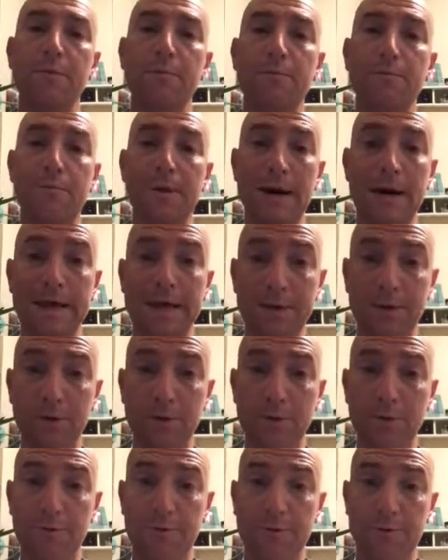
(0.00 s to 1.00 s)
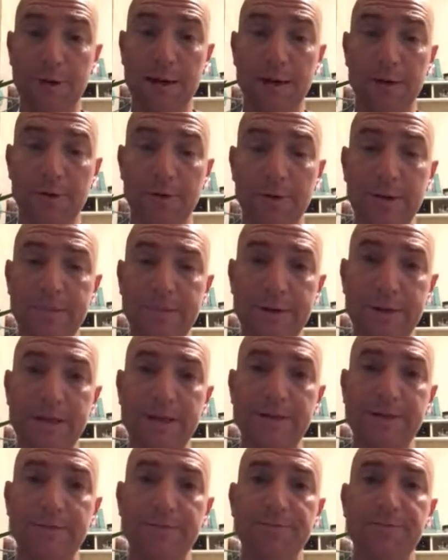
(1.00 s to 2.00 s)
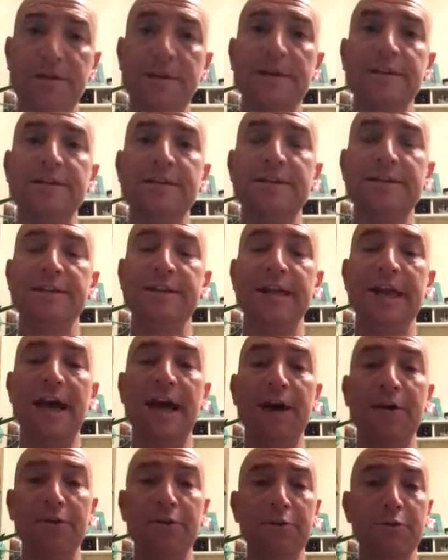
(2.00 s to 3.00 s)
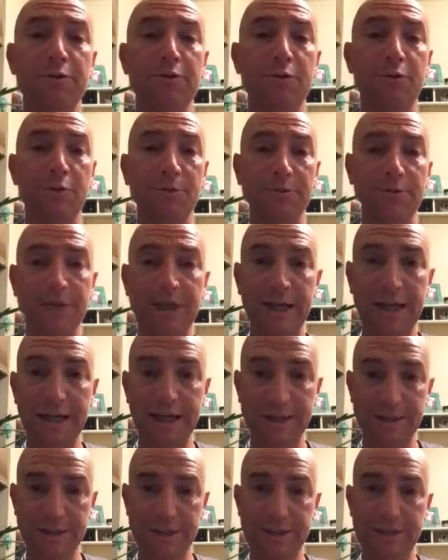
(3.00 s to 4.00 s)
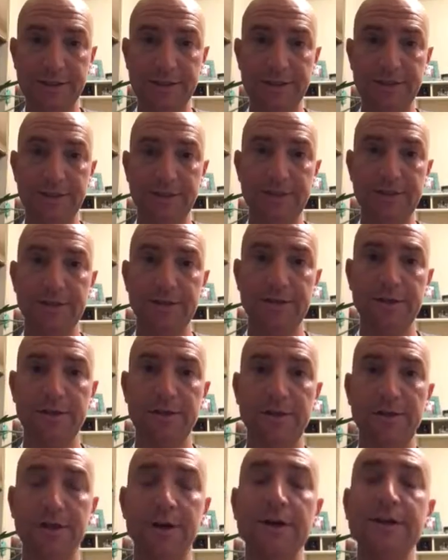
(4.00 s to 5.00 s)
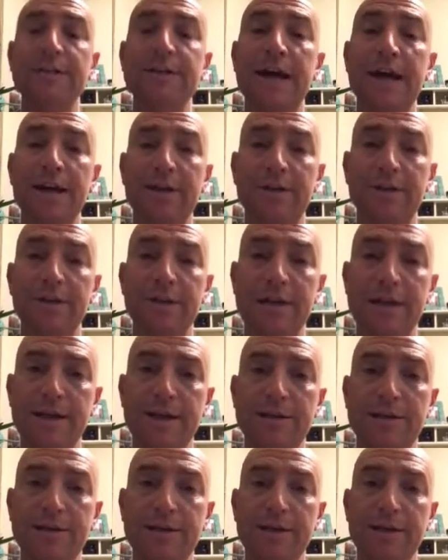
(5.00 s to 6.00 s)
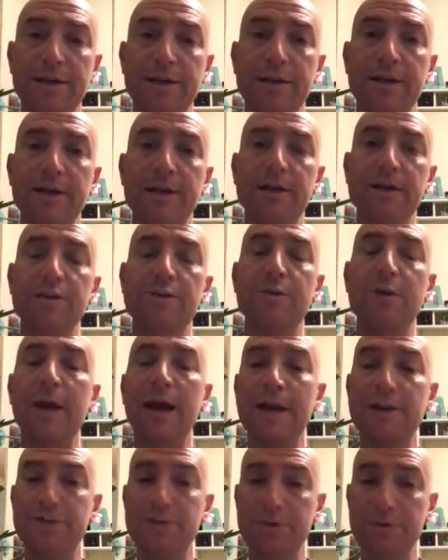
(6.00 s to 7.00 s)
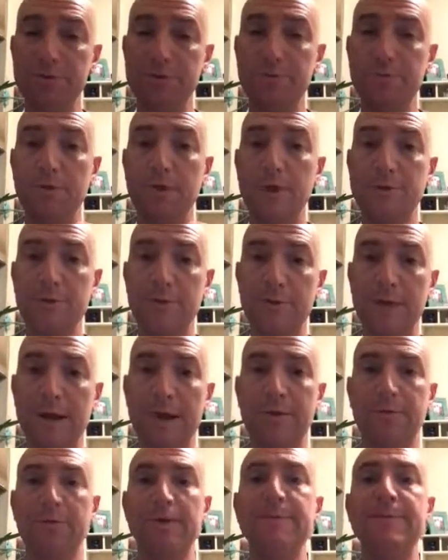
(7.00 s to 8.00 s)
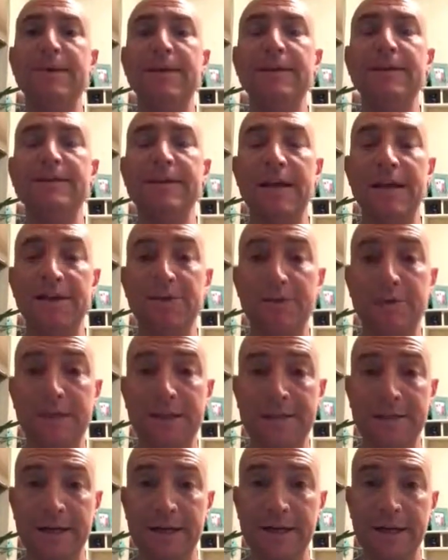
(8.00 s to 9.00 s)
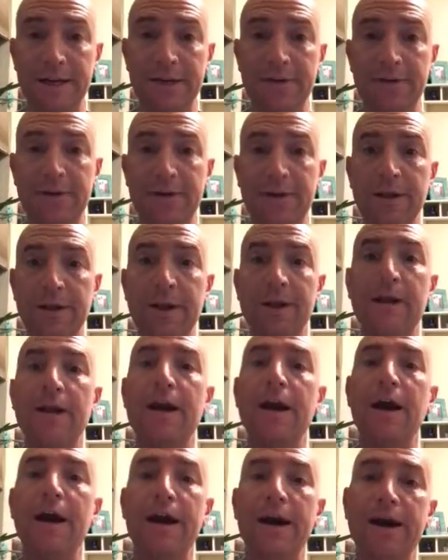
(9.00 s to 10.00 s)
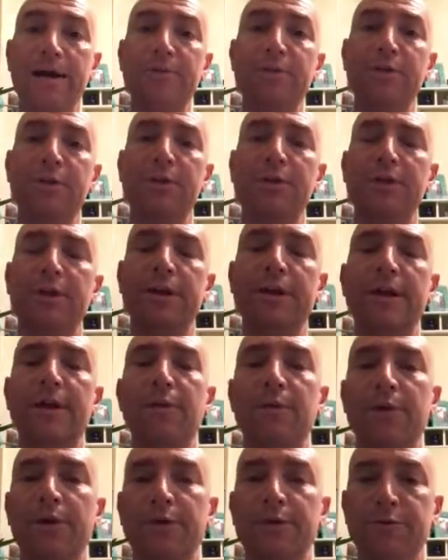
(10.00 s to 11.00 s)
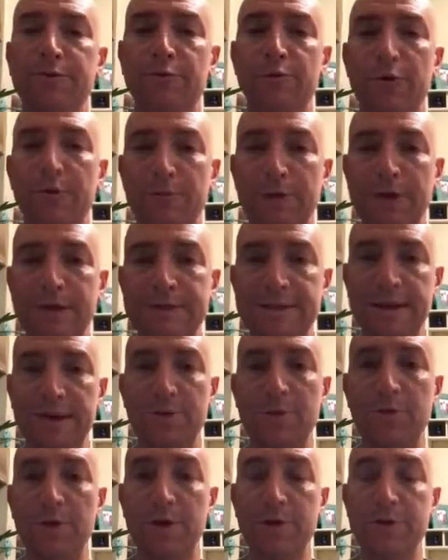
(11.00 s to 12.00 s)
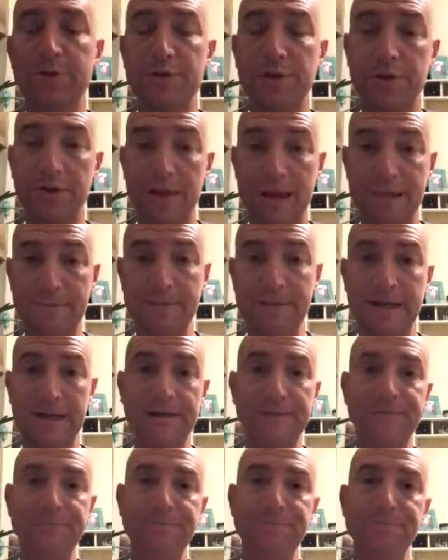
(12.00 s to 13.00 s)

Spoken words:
my goal for mile repeats is to see how your form changes on tired legs. So as you do multiple mile repeats and you get tired, I'm really looking at where your form breaks down, where you collapse at.